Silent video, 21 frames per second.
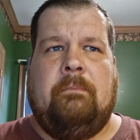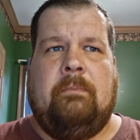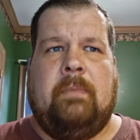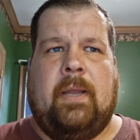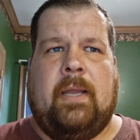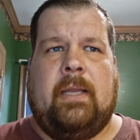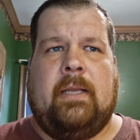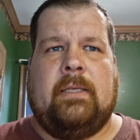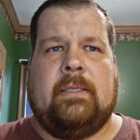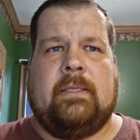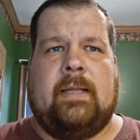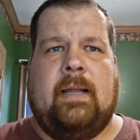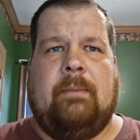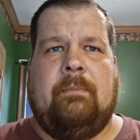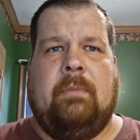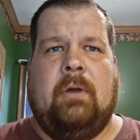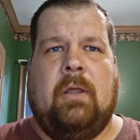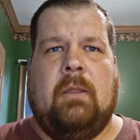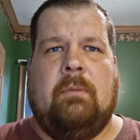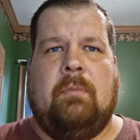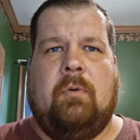means that
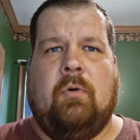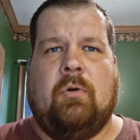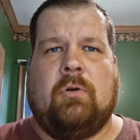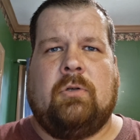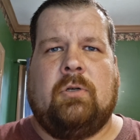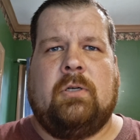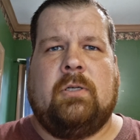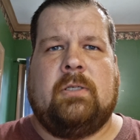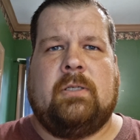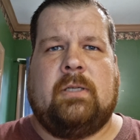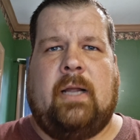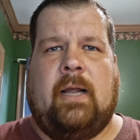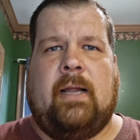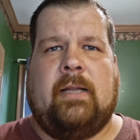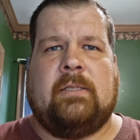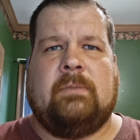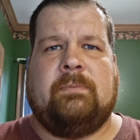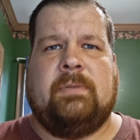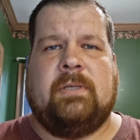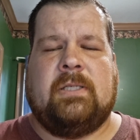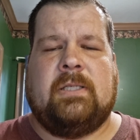motherboards are
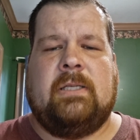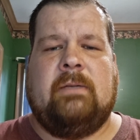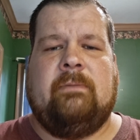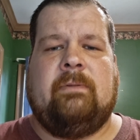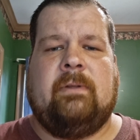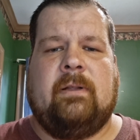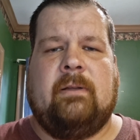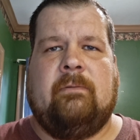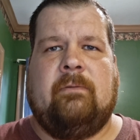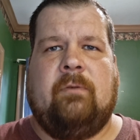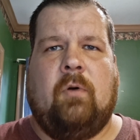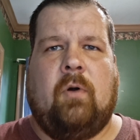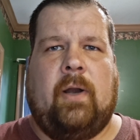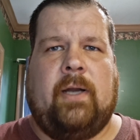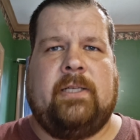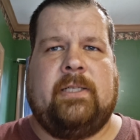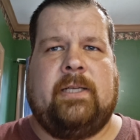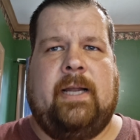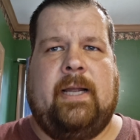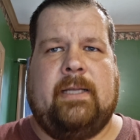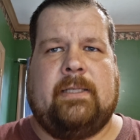designed specifically for a
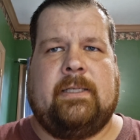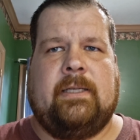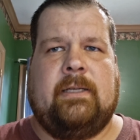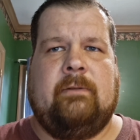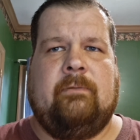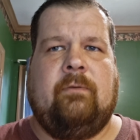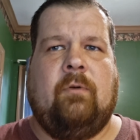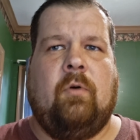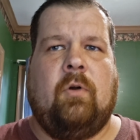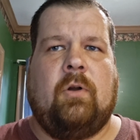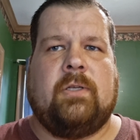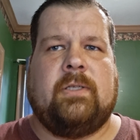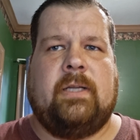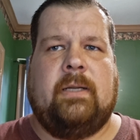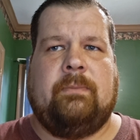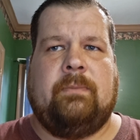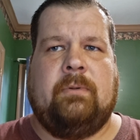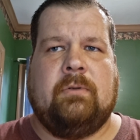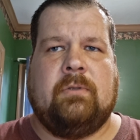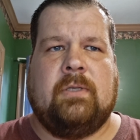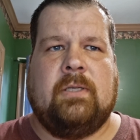chassis. For
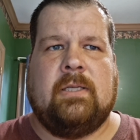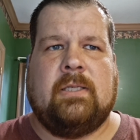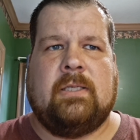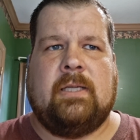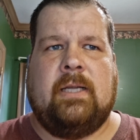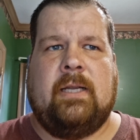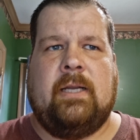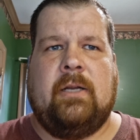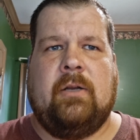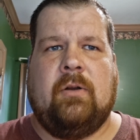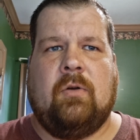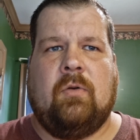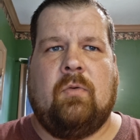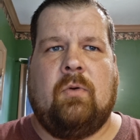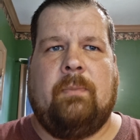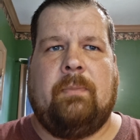example, let's say you're